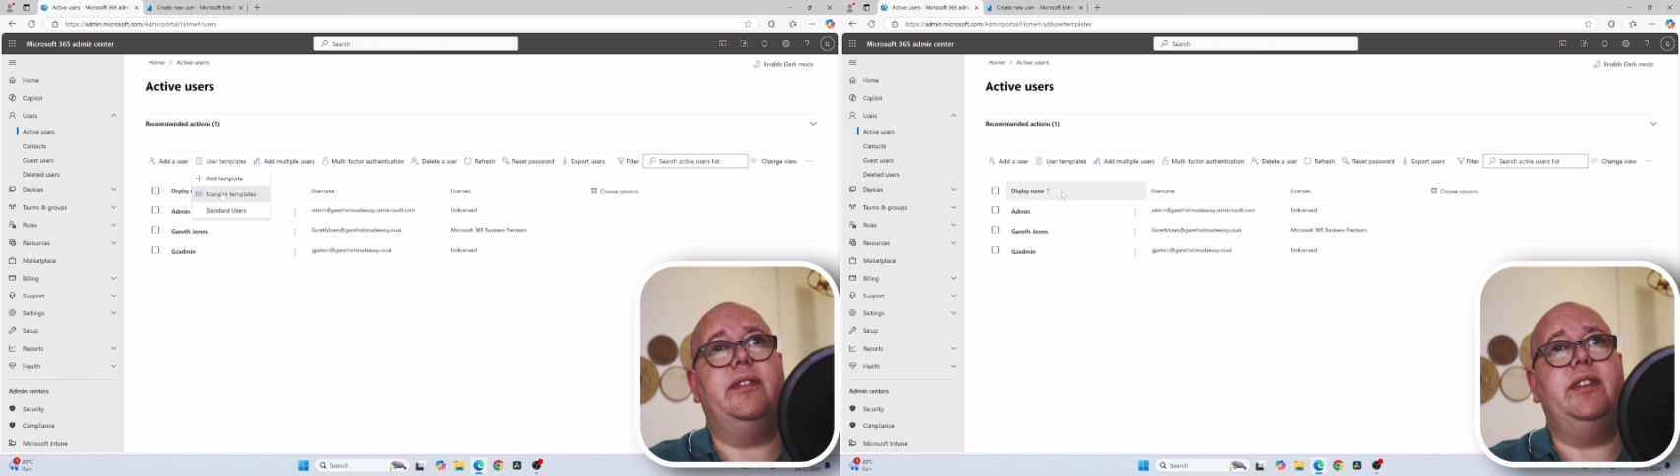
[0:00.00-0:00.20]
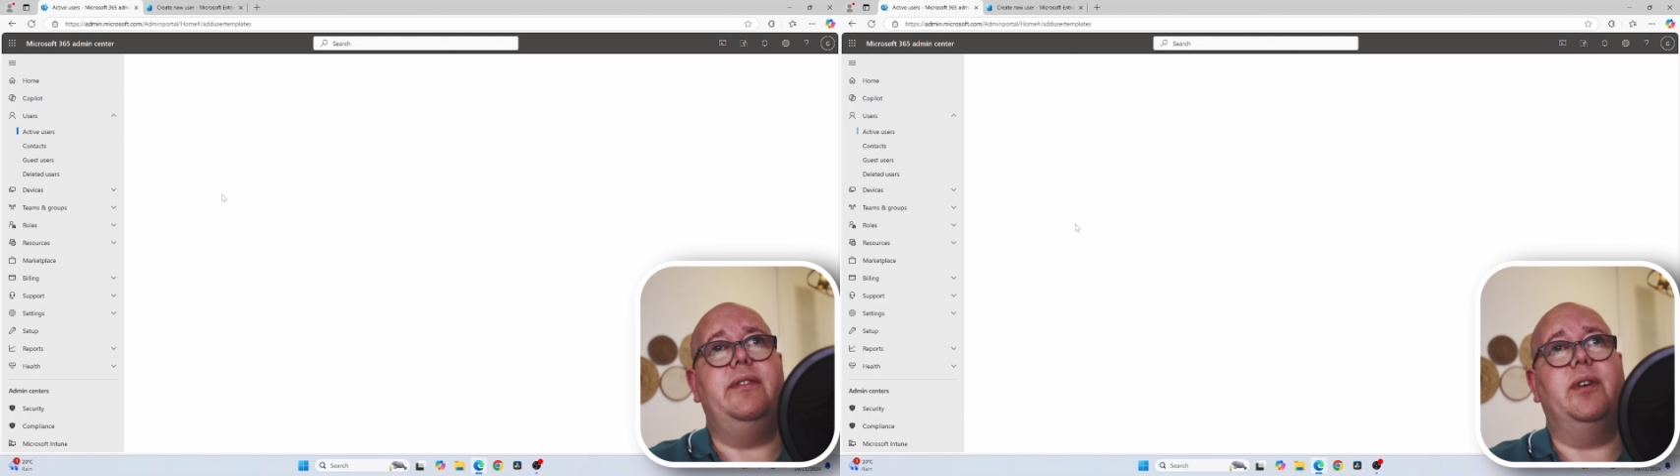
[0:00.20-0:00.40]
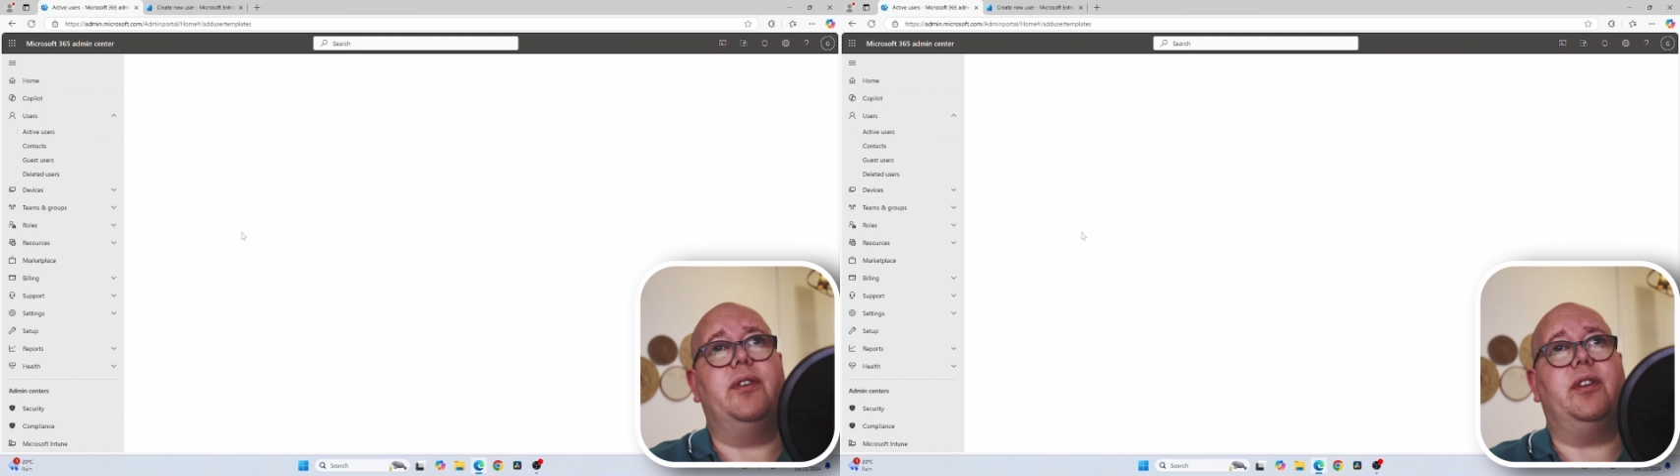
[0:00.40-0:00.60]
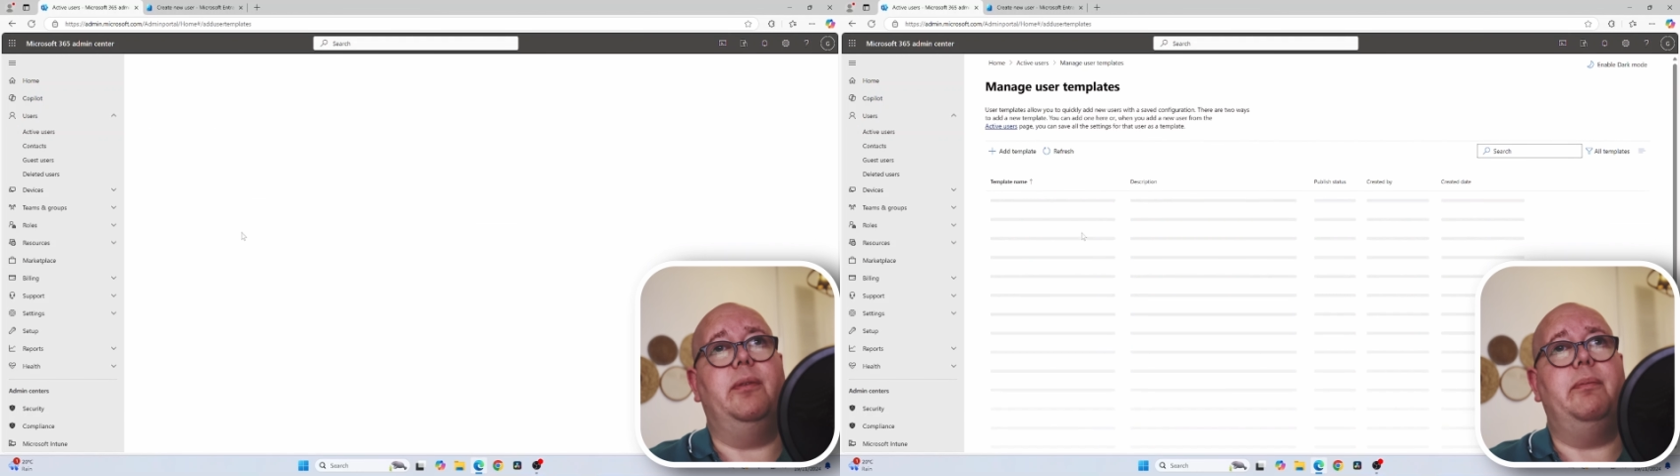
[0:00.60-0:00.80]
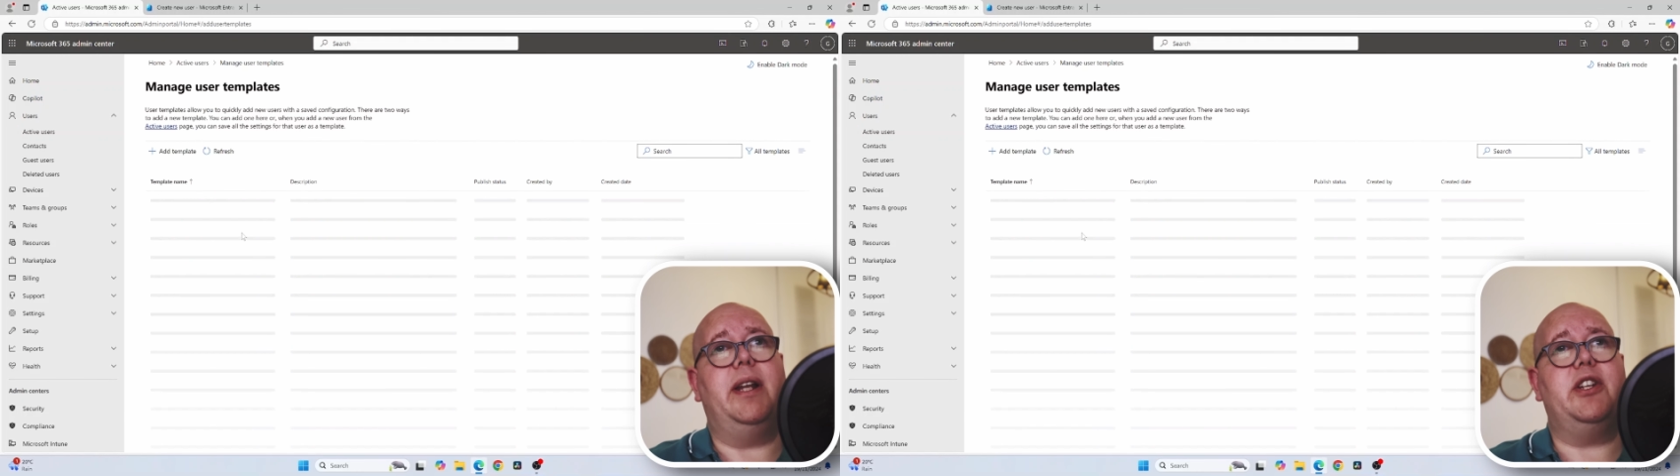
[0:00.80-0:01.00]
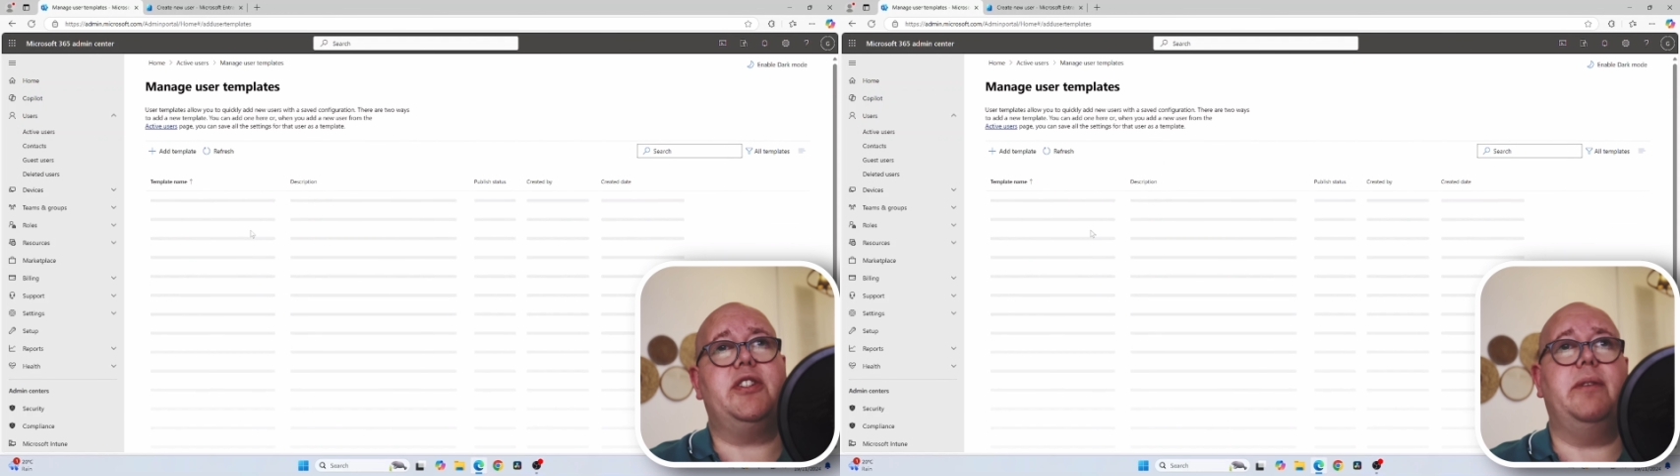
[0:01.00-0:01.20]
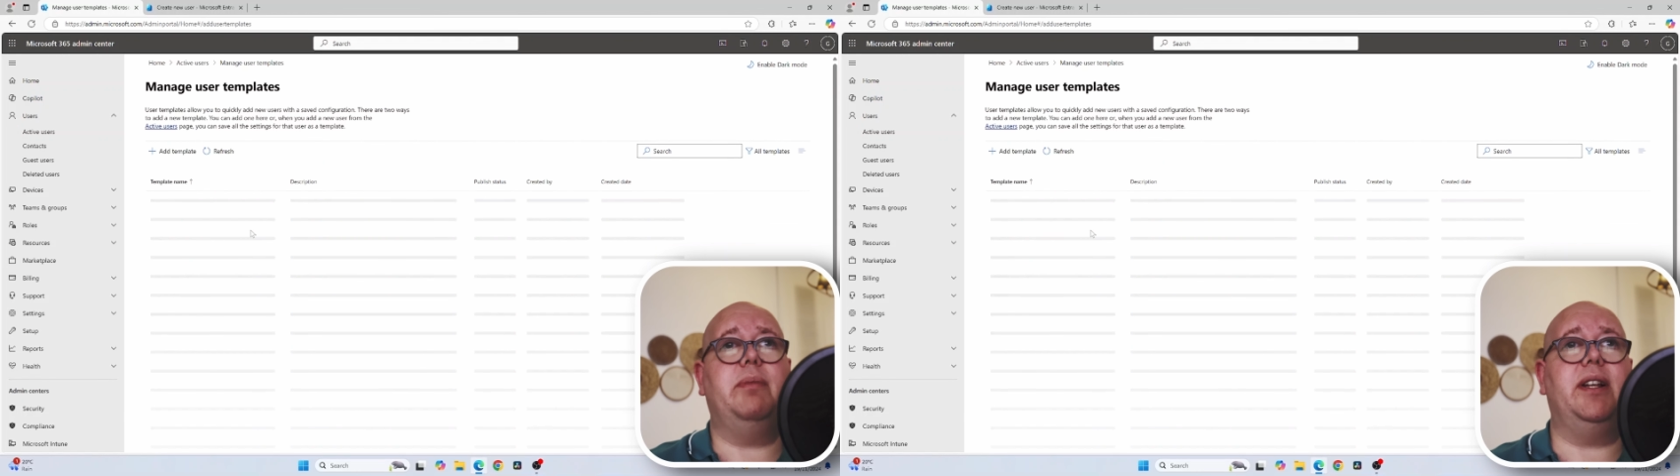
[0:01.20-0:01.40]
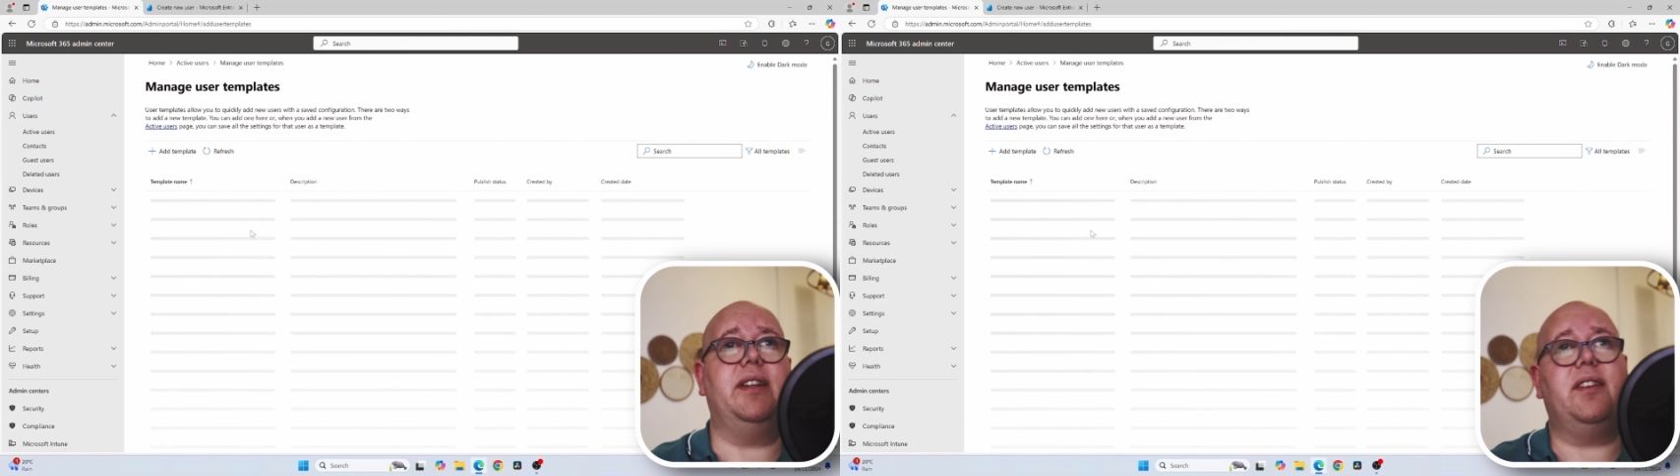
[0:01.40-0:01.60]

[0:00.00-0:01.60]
You've also got Manage Templates.